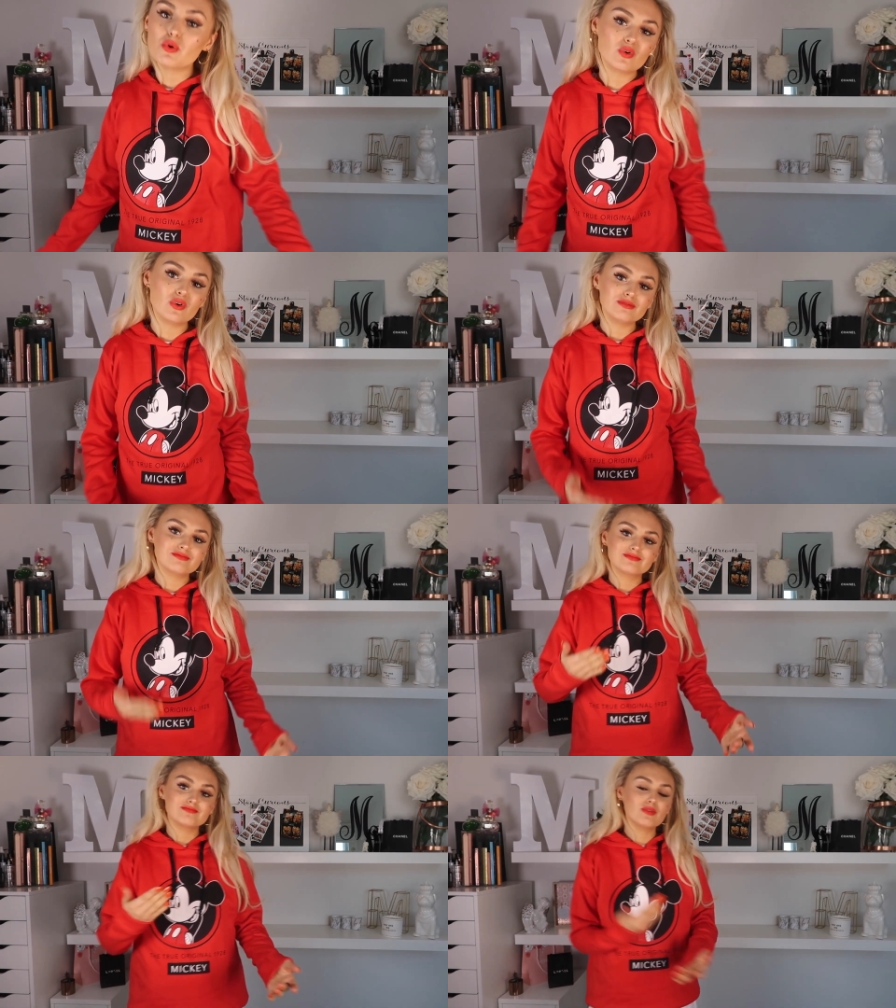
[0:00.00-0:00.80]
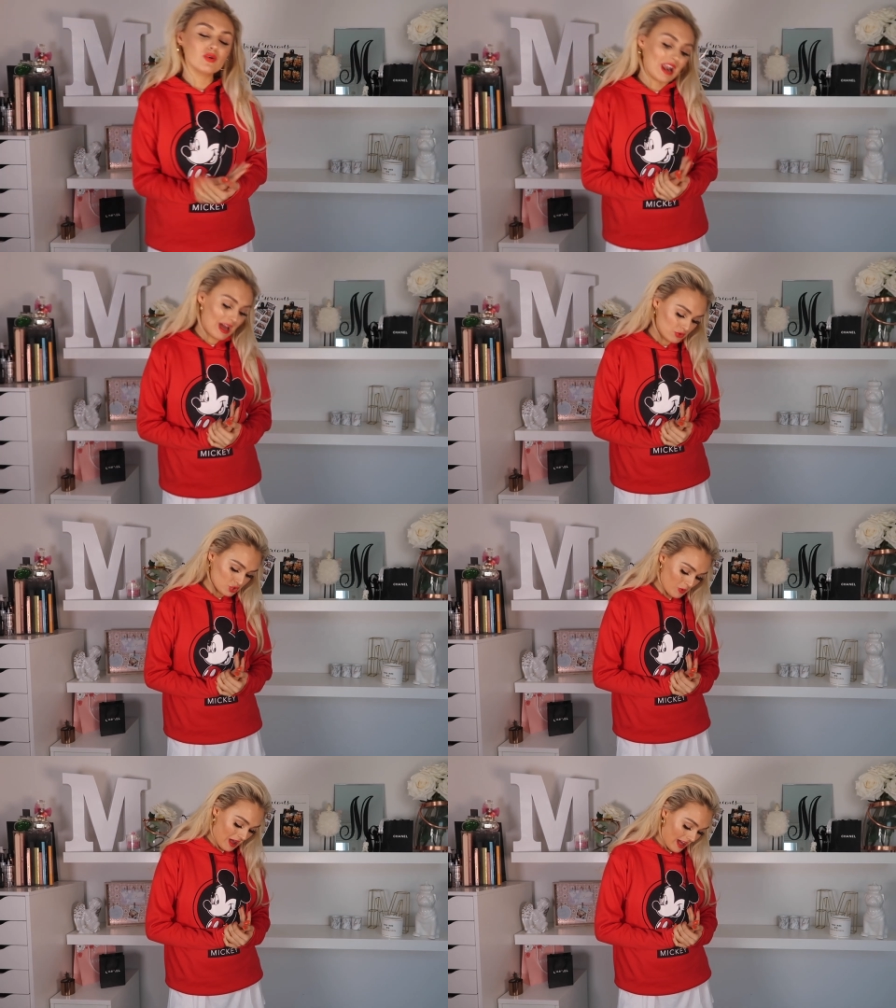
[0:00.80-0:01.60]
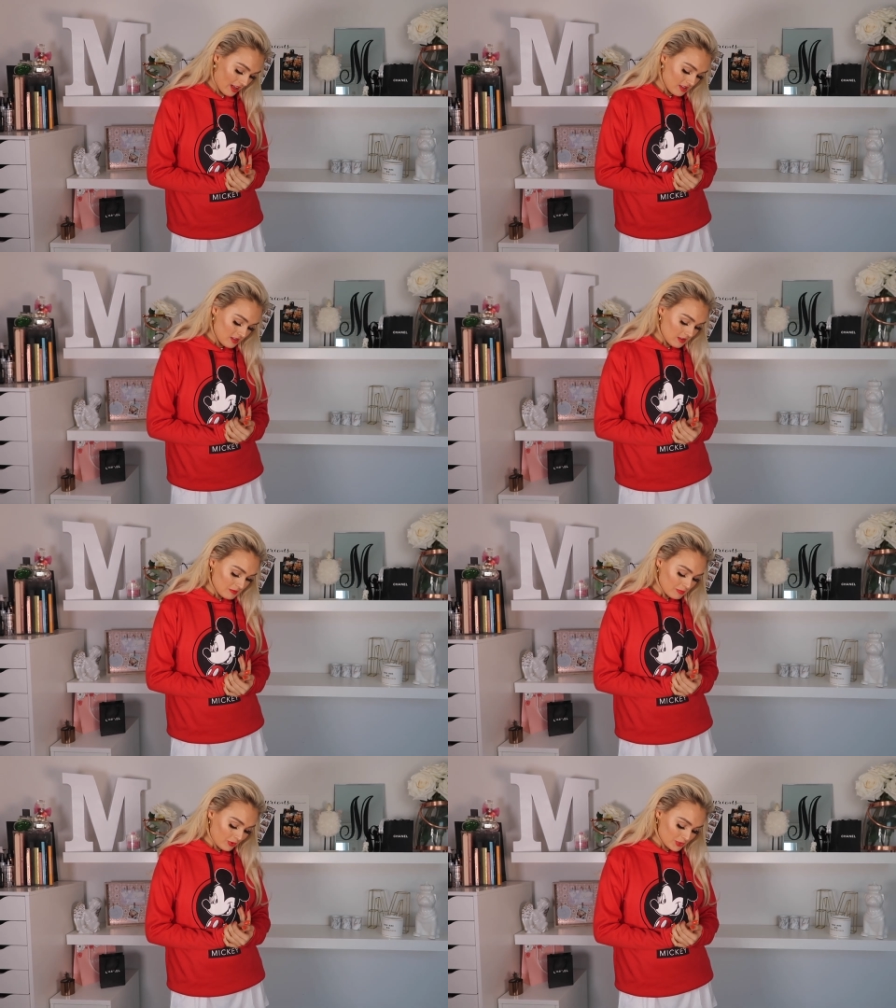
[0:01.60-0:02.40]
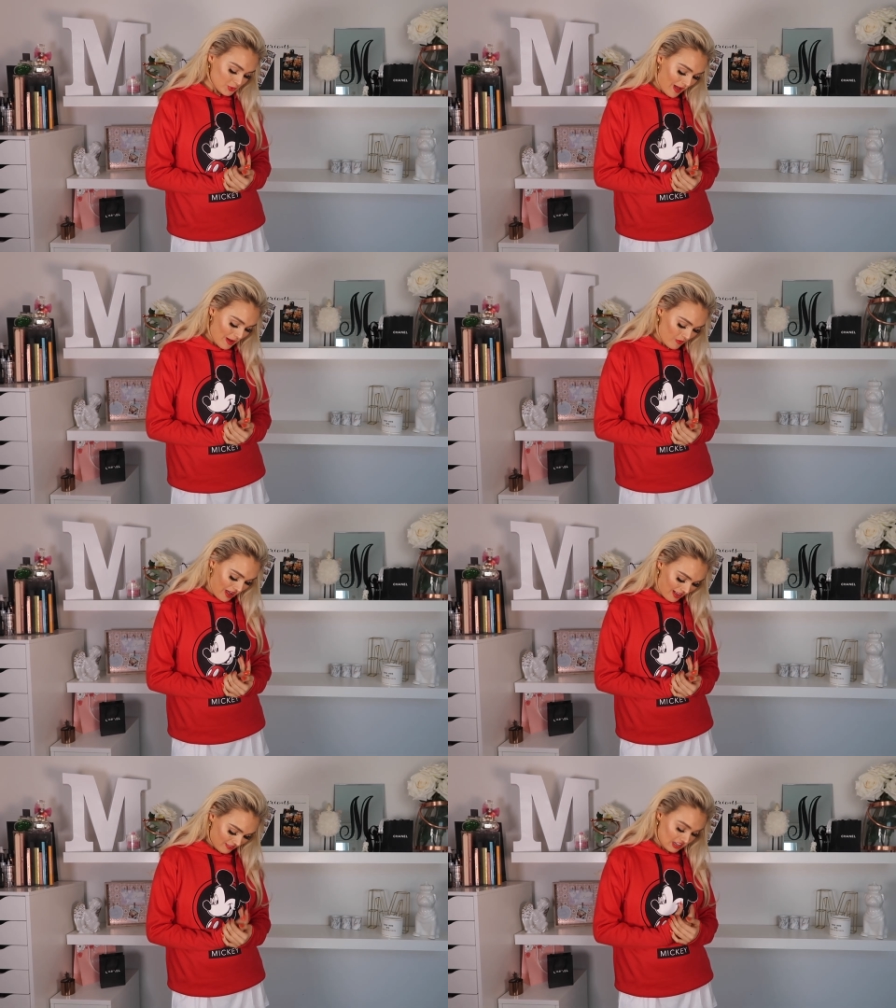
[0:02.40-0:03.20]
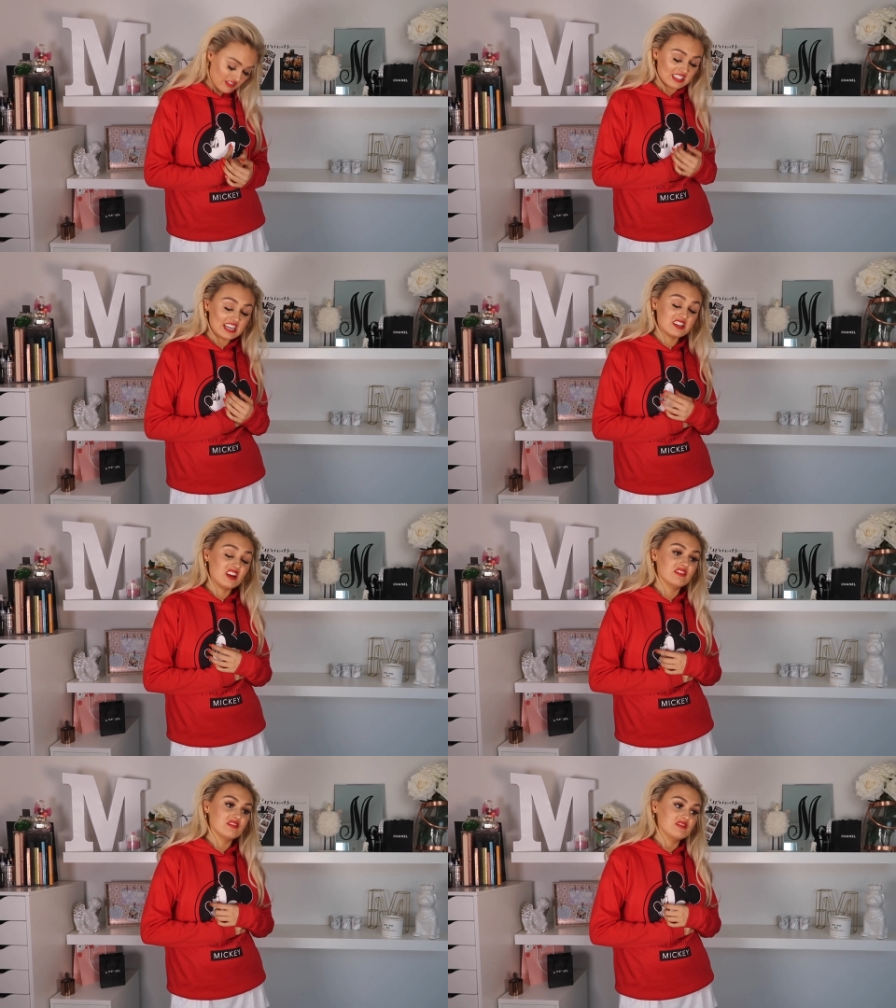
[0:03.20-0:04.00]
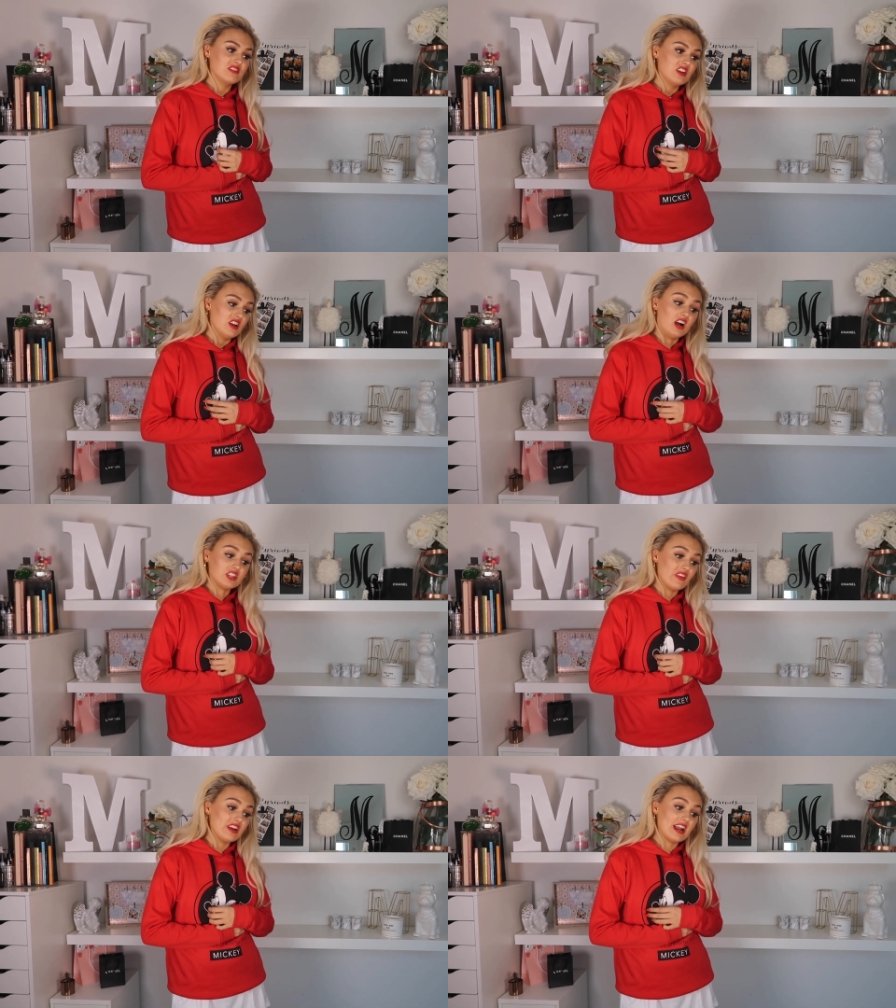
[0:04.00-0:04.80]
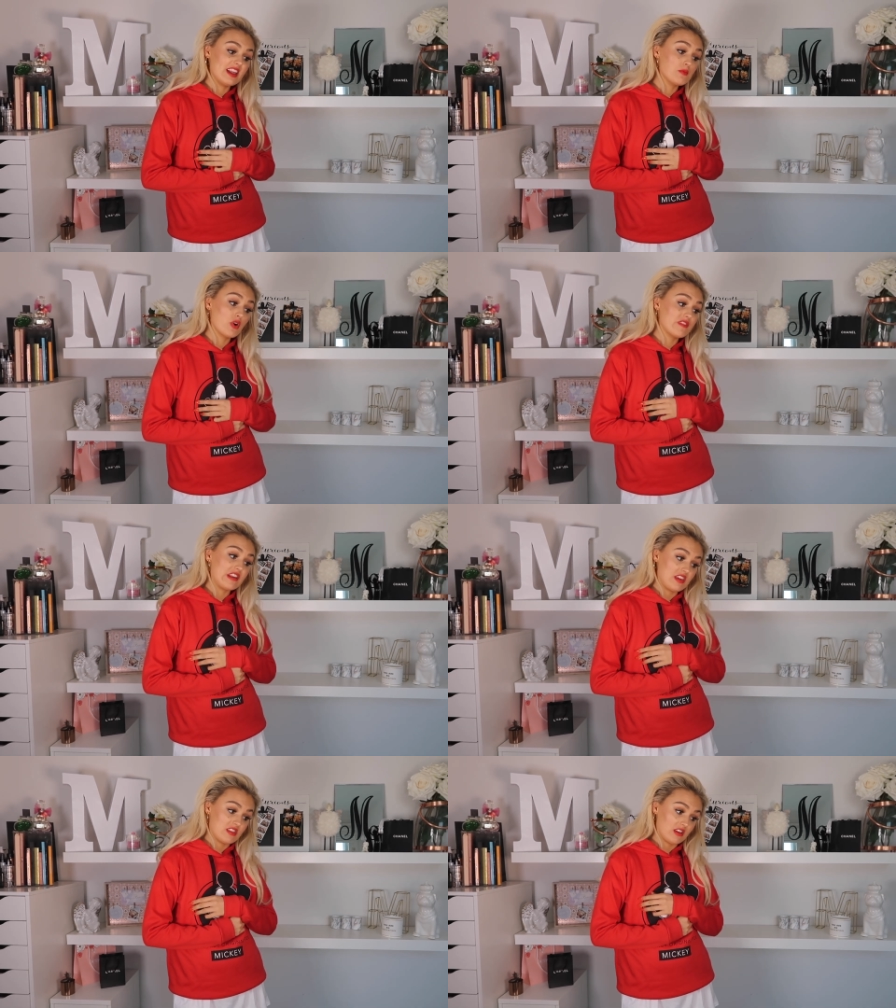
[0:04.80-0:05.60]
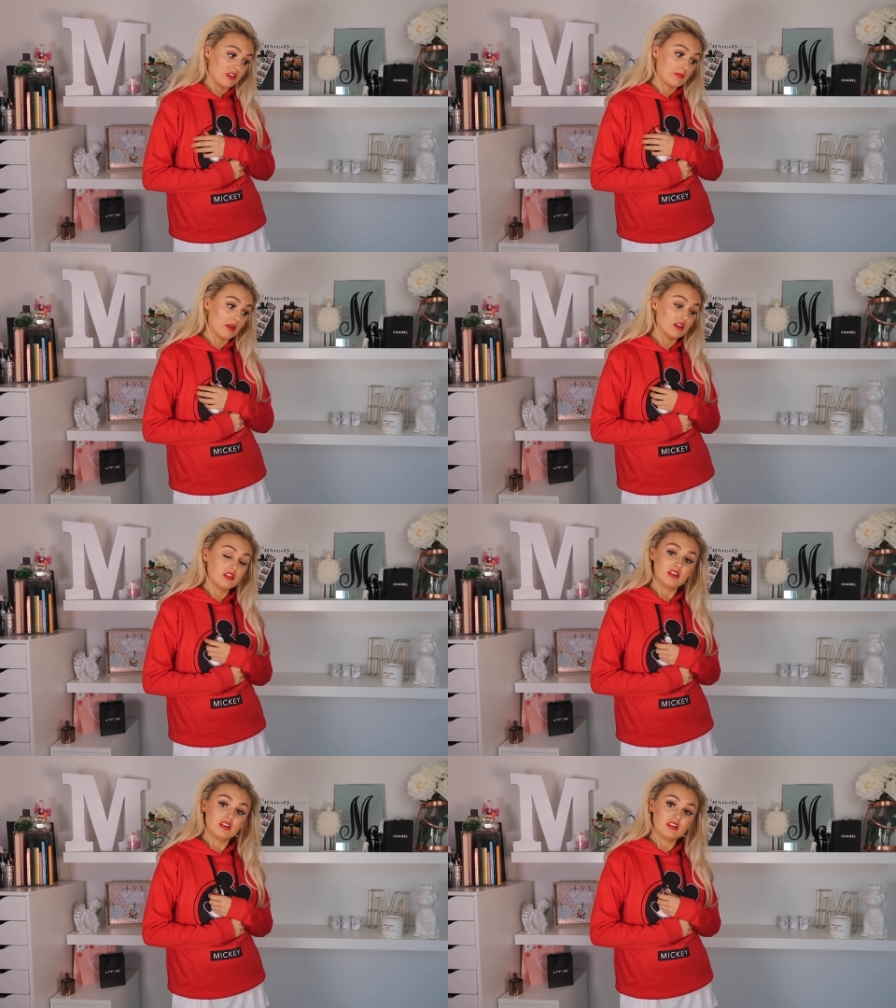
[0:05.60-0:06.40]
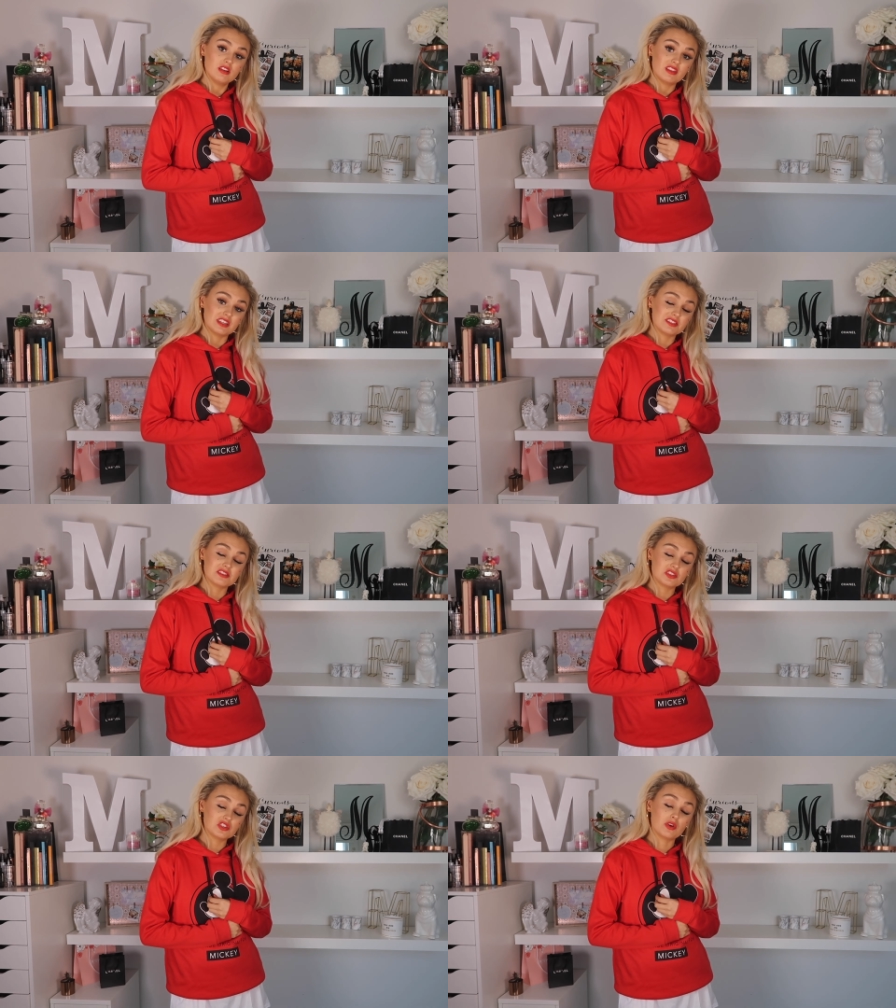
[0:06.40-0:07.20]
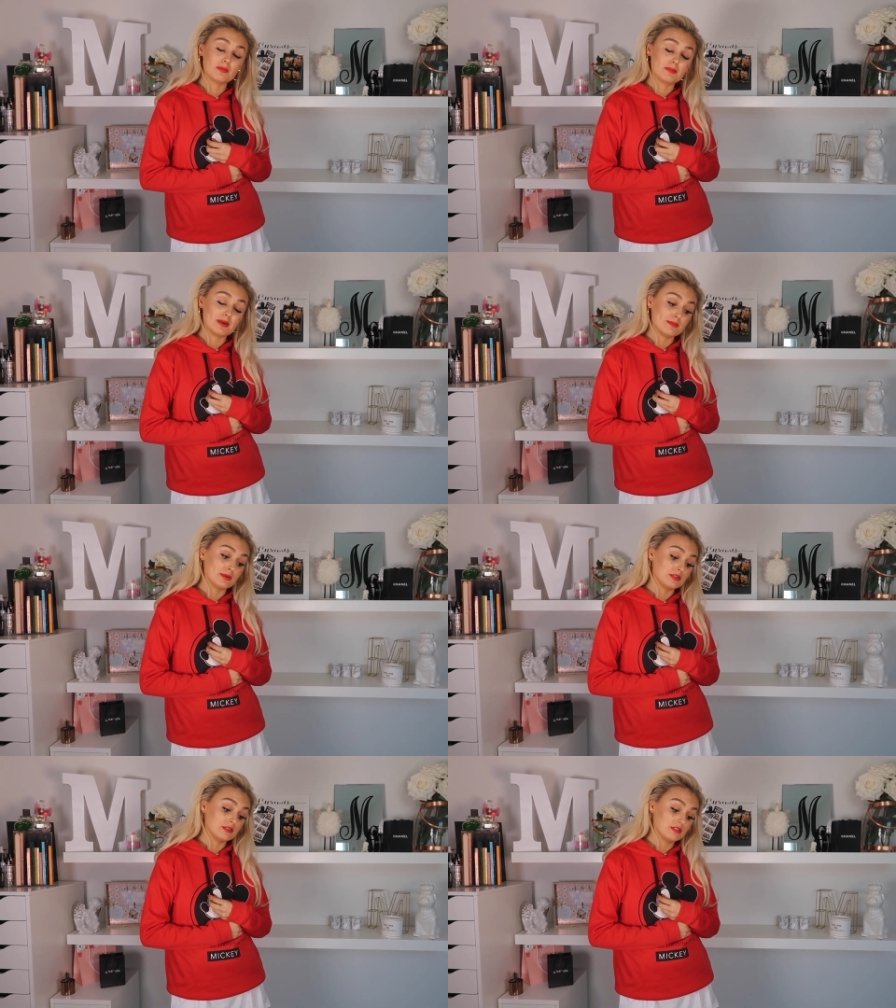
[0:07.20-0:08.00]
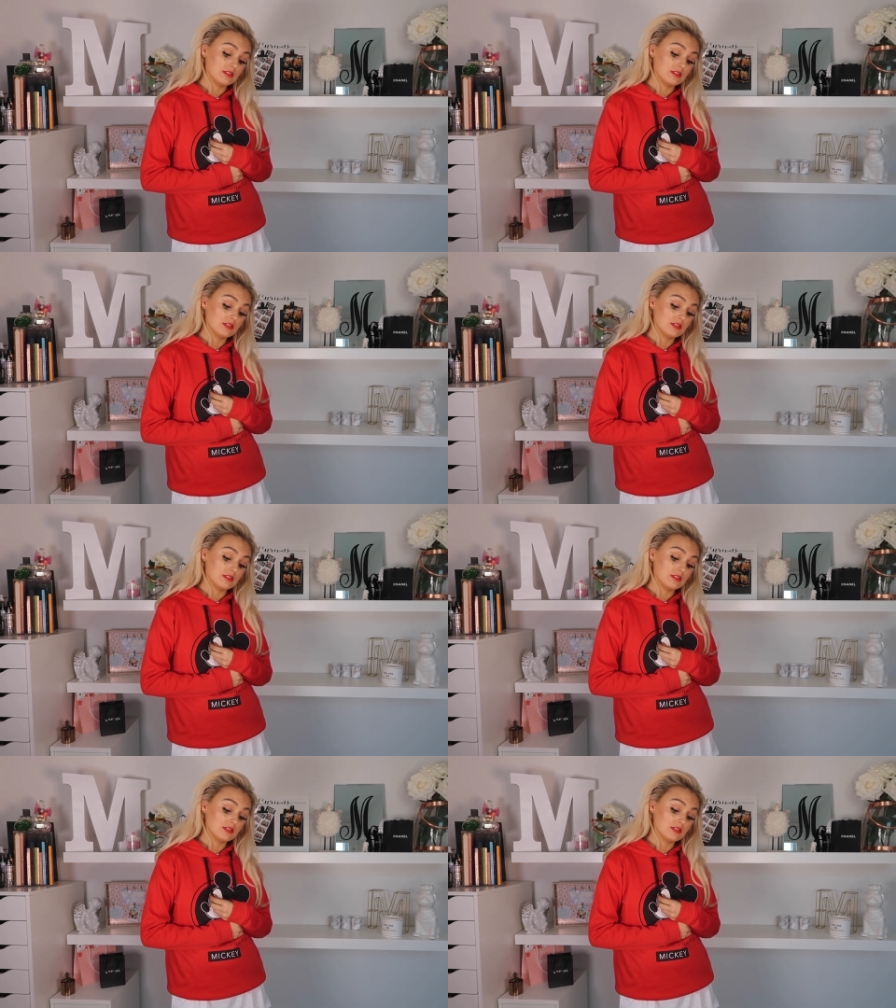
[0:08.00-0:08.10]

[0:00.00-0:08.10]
more, more loungewear. More sweatwear. I really don't. I don't need any more of anything, but that doesn't stop me, people.